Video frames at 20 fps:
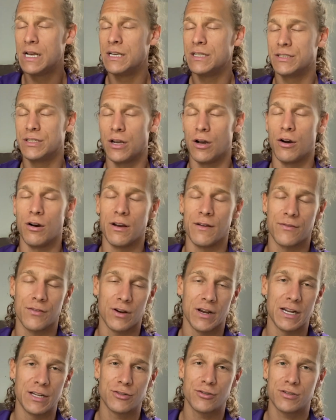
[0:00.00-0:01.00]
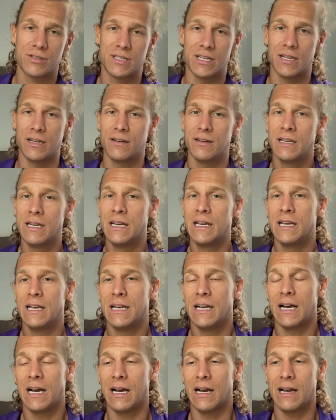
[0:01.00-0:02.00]
So if you're interested
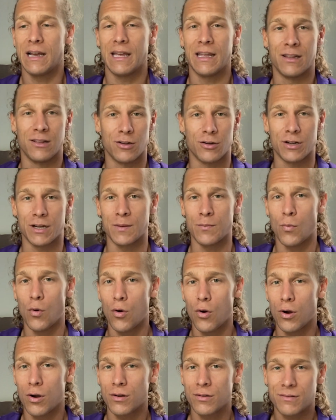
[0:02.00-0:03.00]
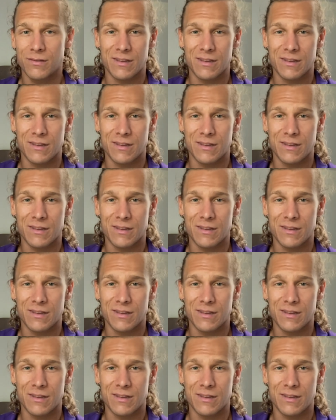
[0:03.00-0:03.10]
in learning more,